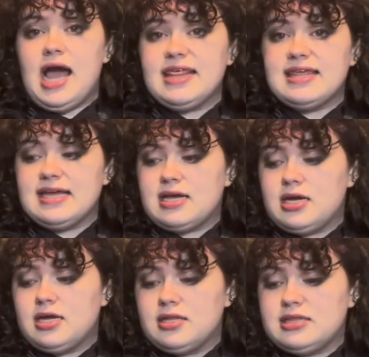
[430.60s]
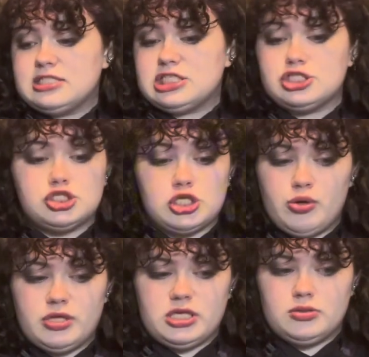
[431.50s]
I think this is
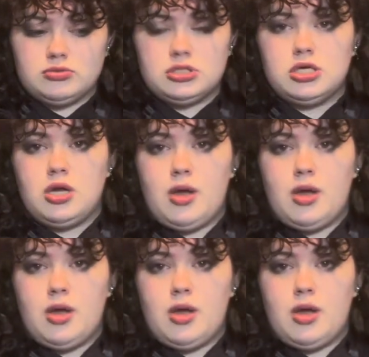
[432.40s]
so cute.